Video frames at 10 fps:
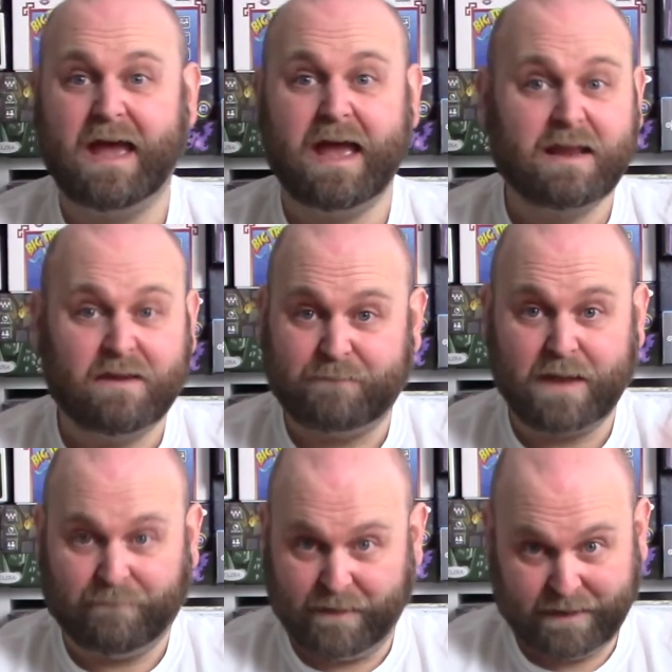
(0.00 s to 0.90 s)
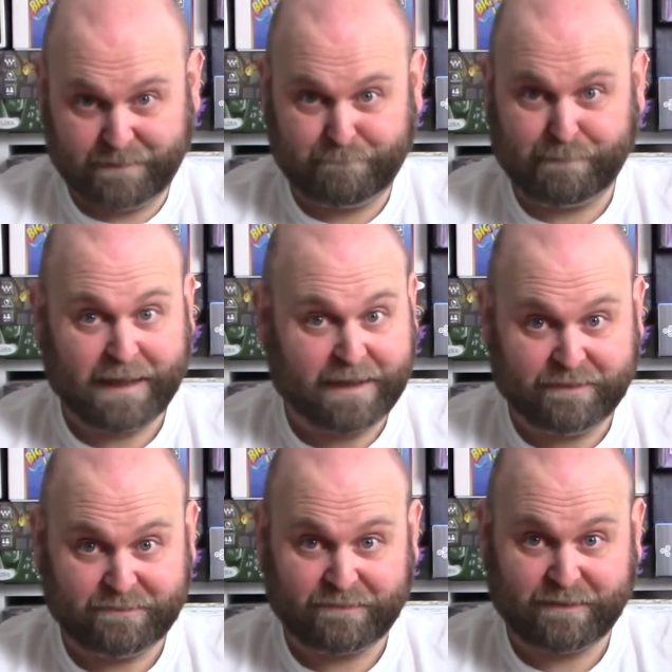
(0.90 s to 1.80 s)
any of the other
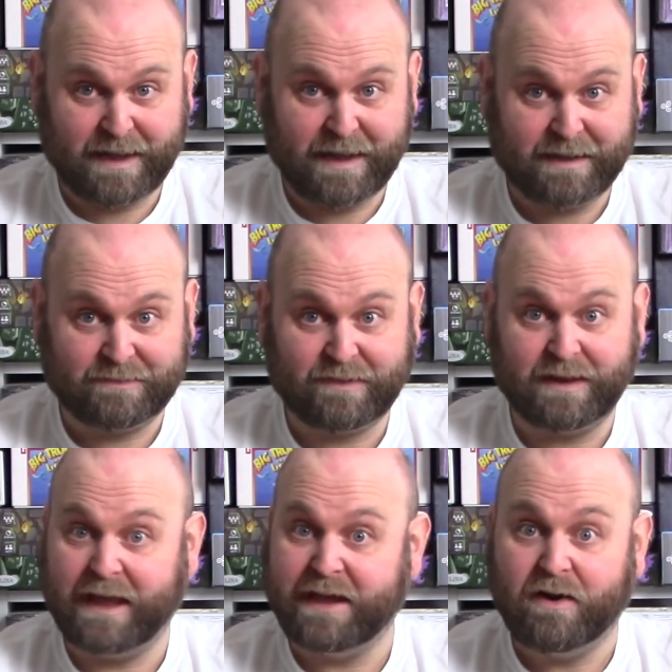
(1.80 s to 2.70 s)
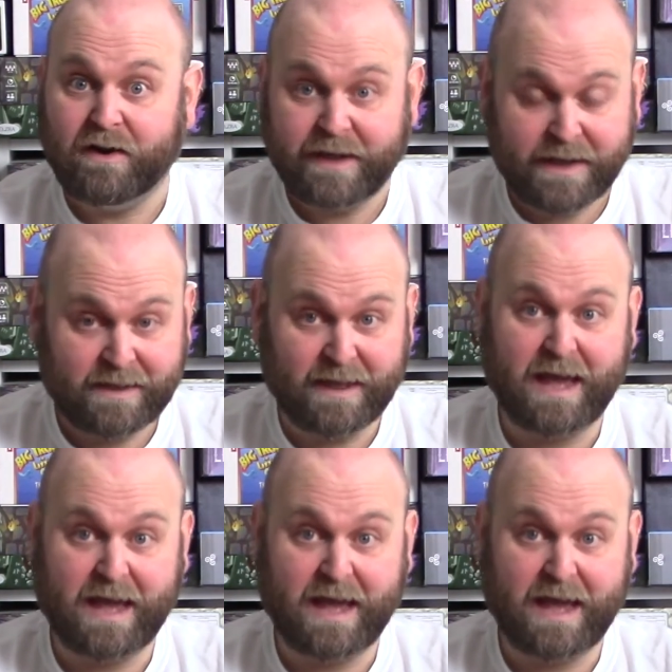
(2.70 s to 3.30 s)
players as an AI,